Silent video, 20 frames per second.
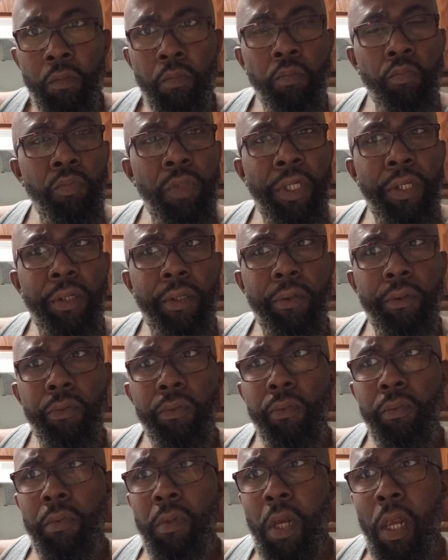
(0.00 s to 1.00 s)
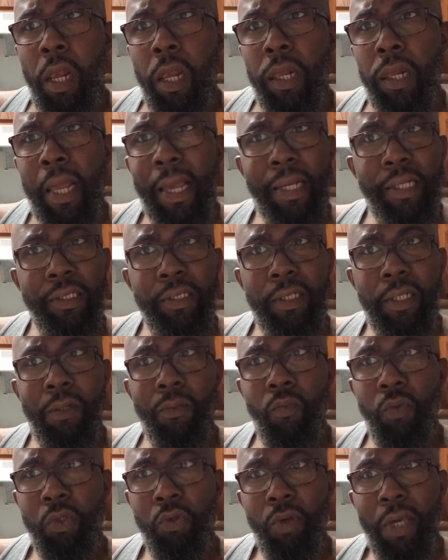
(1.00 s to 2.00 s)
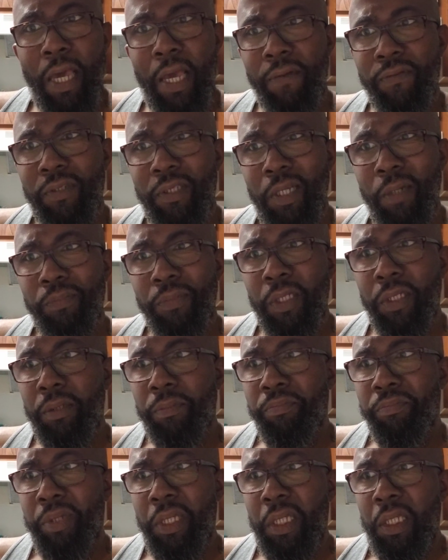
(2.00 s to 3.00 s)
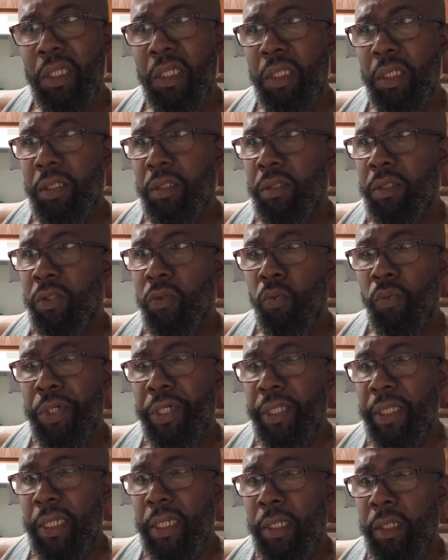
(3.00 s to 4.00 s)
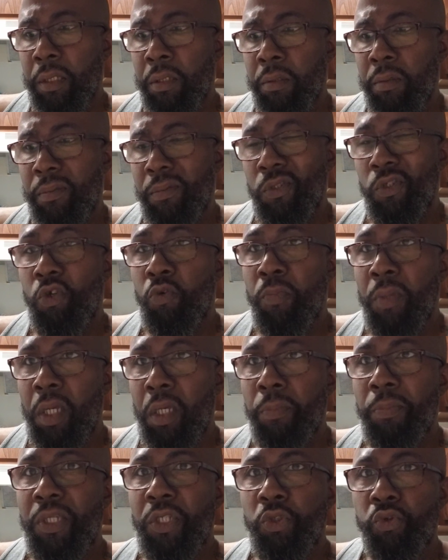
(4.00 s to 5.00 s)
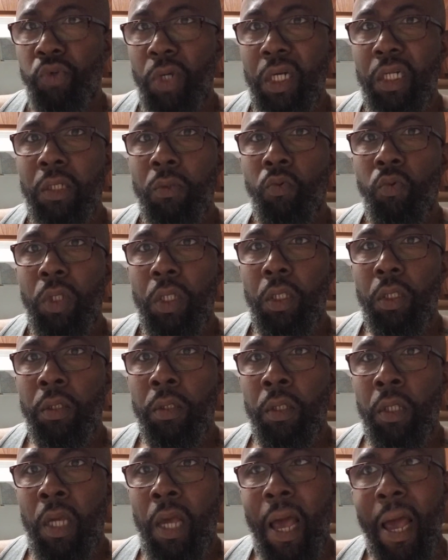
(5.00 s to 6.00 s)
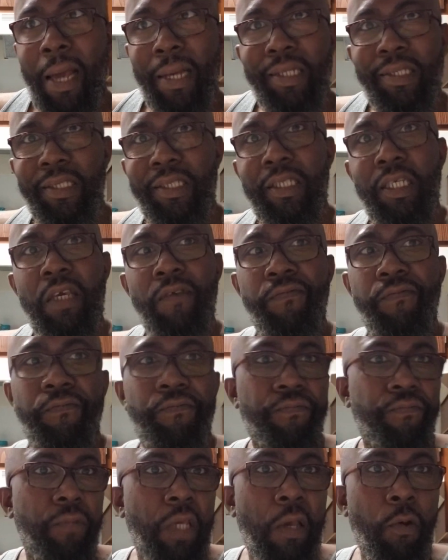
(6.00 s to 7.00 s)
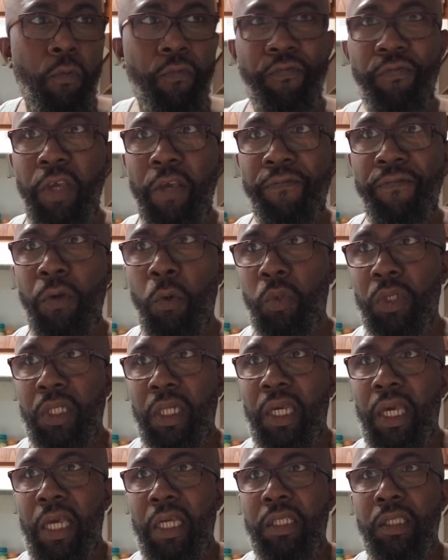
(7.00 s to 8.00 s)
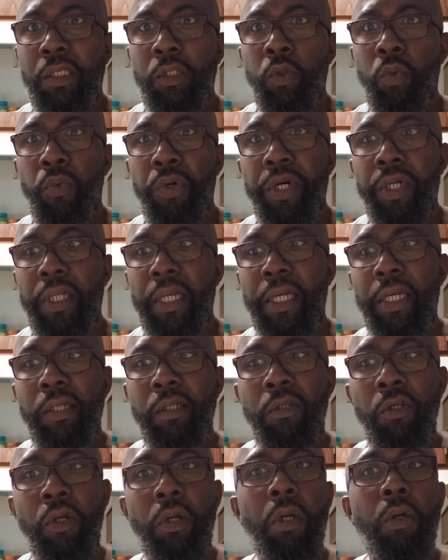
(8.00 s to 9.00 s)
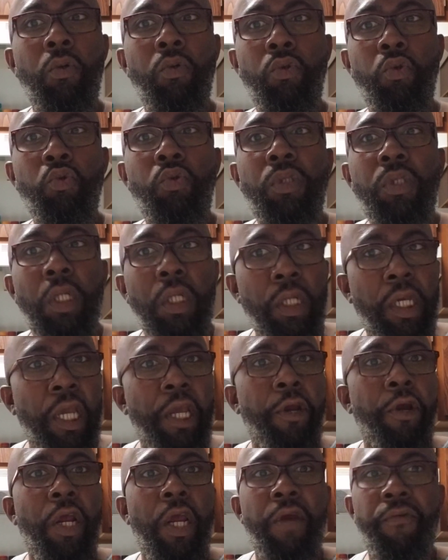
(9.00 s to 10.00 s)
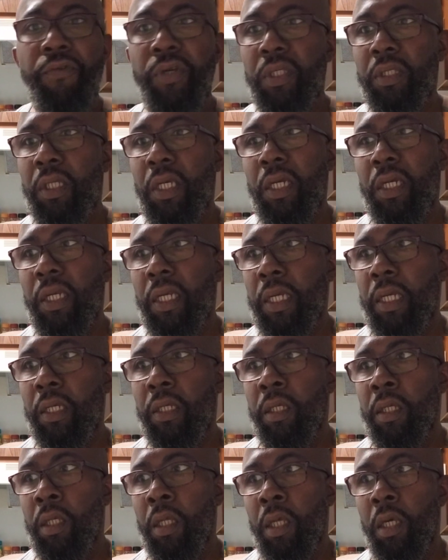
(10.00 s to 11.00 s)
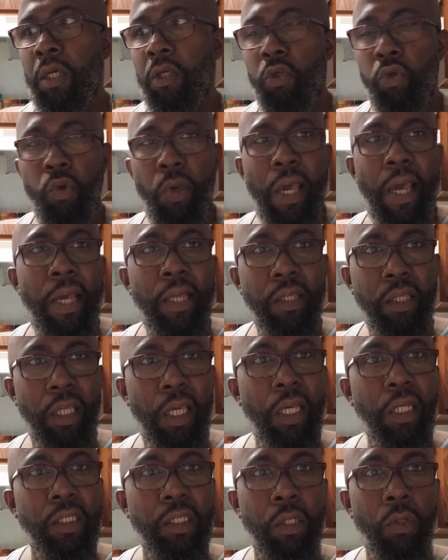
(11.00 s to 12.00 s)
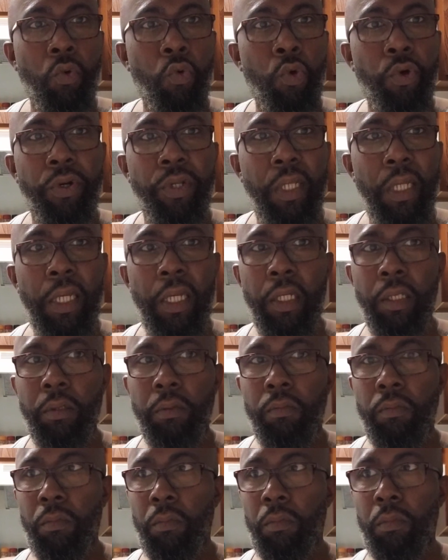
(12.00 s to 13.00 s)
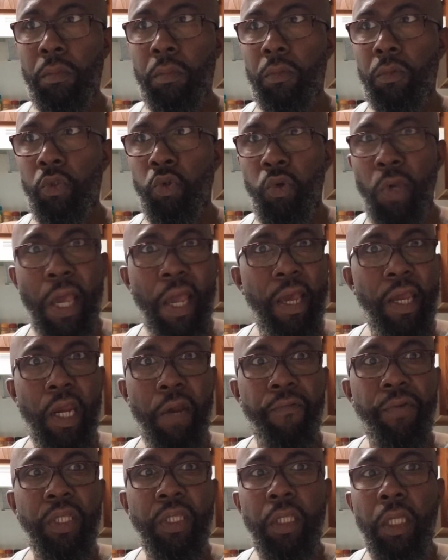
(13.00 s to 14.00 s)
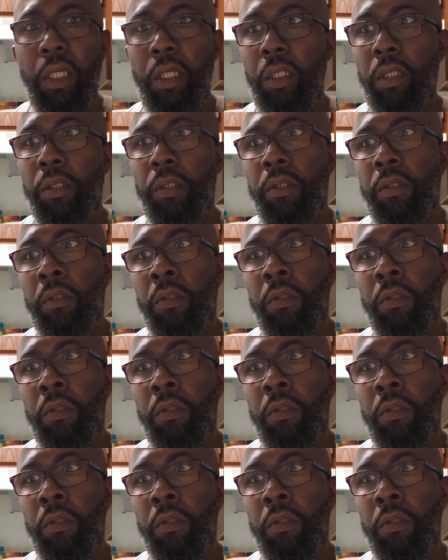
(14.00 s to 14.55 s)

like I said, when you have something big to where that you may be struggling with, I can see if it was a case to where that, you took care of everything, that you had things in order that you had everything